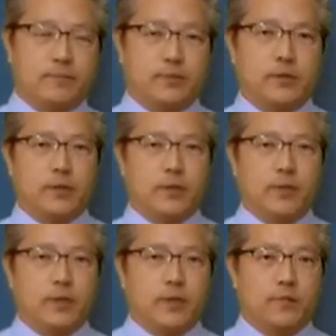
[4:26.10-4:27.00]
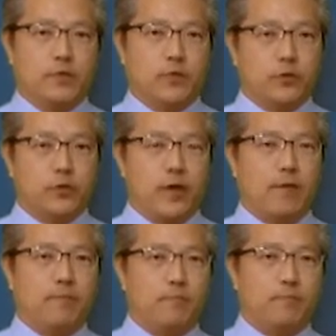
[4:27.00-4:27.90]
So if you do
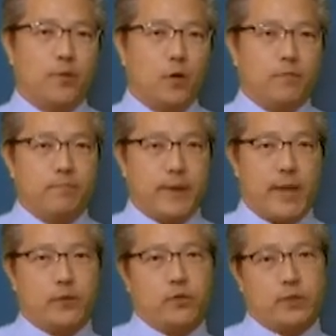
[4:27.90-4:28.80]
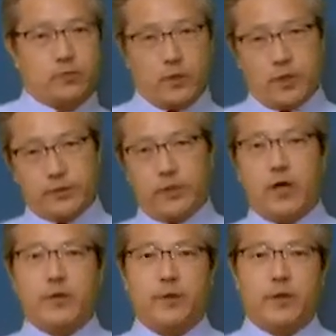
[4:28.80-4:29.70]
have both manual as well as the
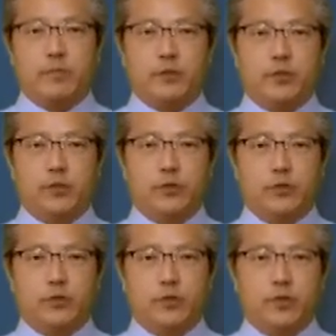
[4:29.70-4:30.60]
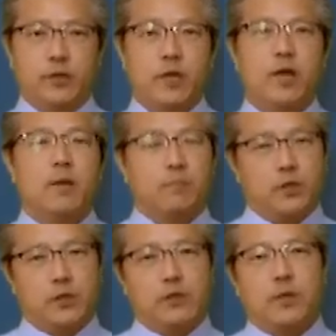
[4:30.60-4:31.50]
automatic machines you're using,
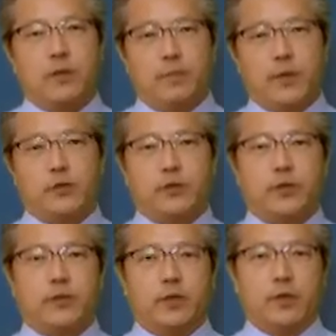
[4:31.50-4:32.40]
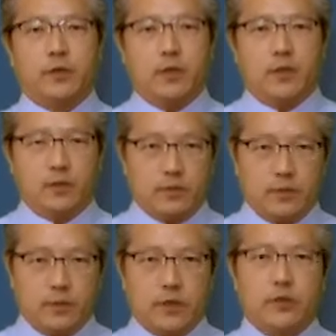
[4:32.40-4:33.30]
please make sure that
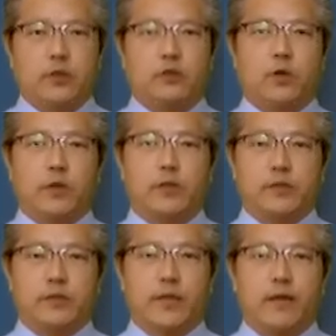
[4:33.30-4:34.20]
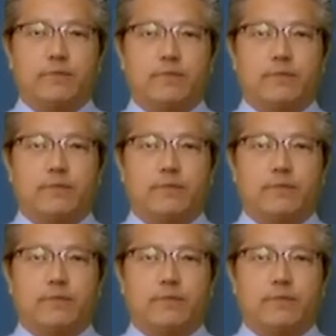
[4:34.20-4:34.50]
the dishwashing staff